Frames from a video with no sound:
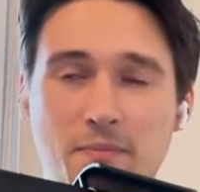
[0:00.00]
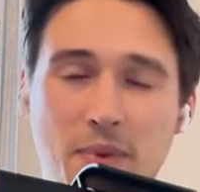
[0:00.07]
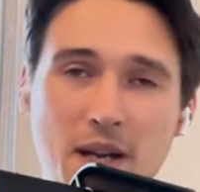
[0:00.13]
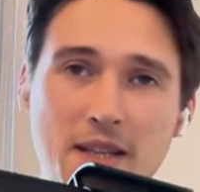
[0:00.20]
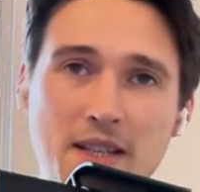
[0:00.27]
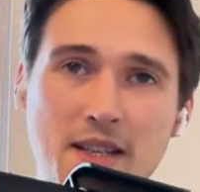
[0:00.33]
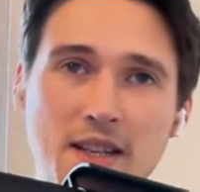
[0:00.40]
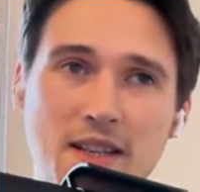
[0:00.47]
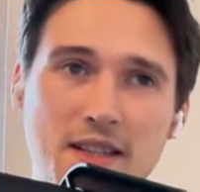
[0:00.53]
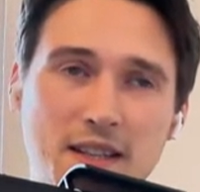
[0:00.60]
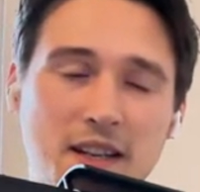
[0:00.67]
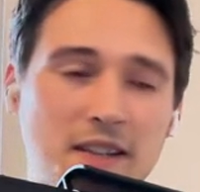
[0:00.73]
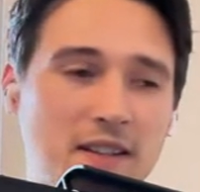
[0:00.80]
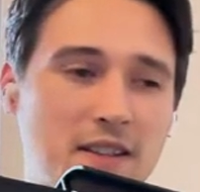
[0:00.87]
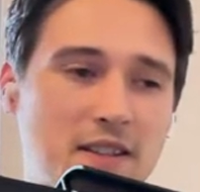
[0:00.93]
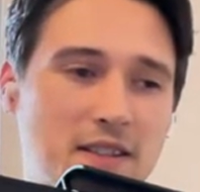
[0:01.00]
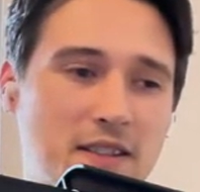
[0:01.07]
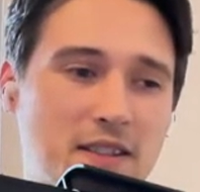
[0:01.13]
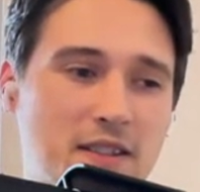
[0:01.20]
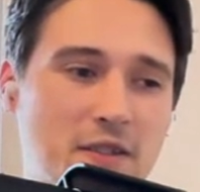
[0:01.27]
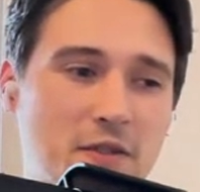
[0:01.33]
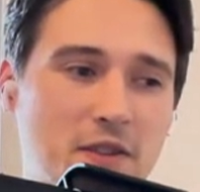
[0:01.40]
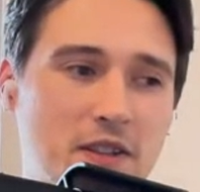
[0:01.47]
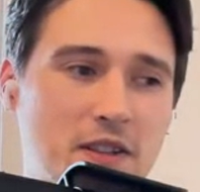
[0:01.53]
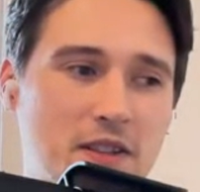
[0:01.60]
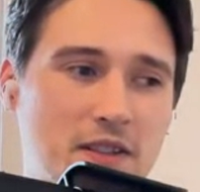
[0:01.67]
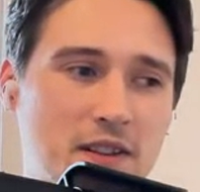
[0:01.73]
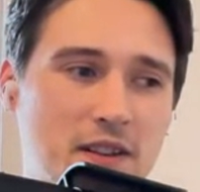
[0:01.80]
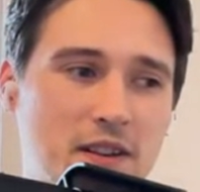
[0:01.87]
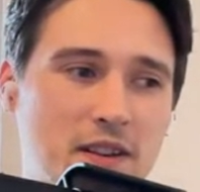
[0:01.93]
Basically, sentences so that
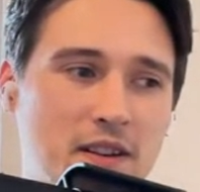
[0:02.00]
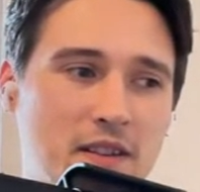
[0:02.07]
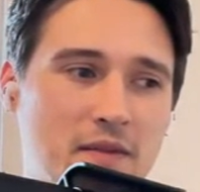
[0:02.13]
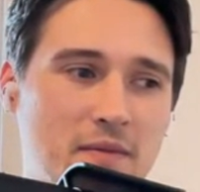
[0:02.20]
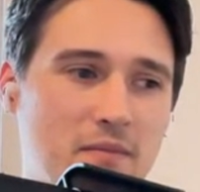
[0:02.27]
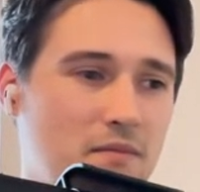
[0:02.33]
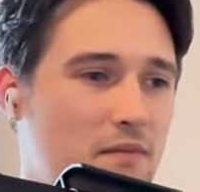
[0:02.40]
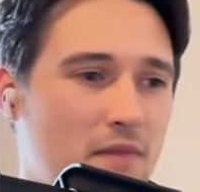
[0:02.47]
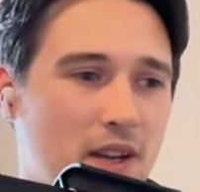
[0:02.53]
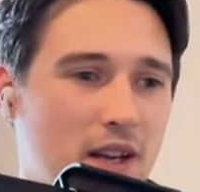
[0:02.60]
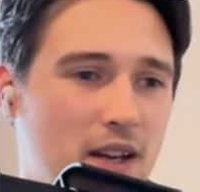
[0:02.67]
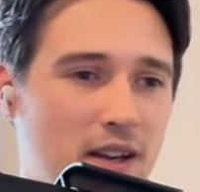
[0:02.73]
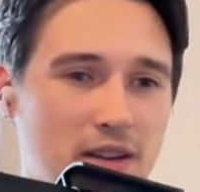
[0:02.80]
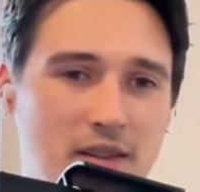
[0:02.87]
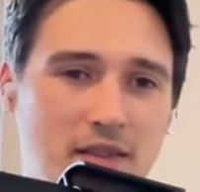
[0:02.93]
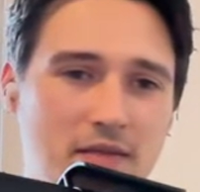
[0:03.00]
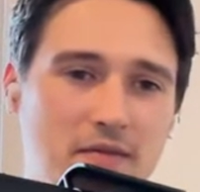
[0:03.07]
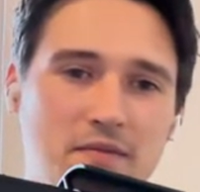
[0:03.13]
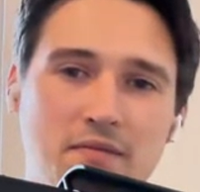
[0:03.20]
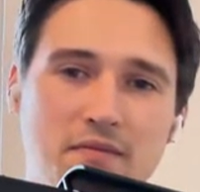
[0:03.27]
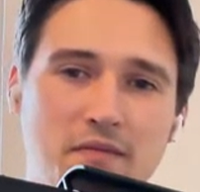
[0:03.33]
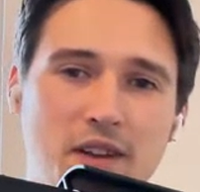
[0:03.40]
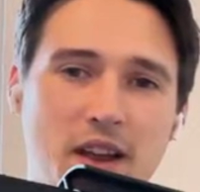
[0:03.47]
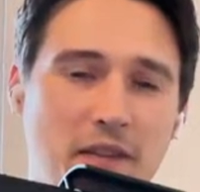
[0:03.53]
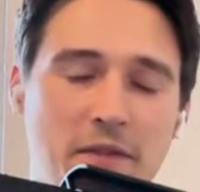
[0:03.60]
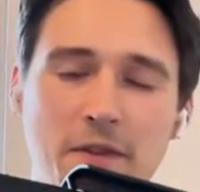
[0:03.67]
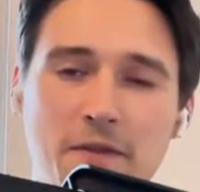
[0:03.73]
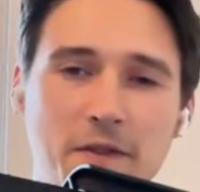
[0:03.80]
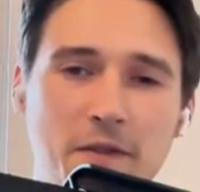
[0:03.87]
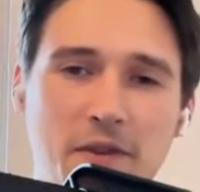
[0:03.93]
uh, a
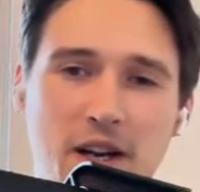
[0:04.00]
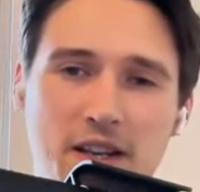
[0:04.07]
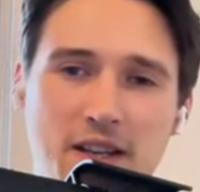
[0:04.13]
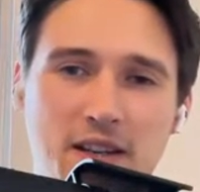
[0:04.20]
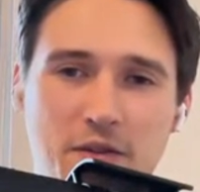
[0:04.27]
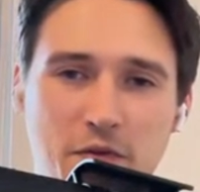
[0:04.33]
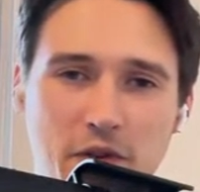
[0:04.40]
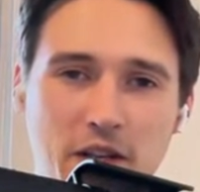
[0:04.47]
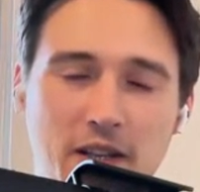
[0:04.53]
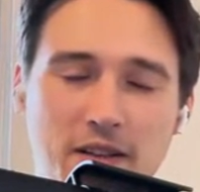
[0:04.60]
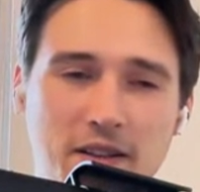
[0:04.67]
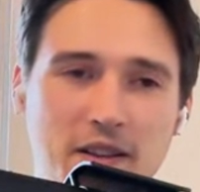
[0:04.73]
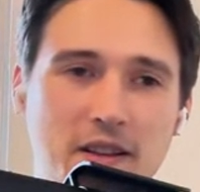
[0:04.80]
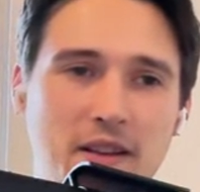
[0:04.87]
fifth grade can read it.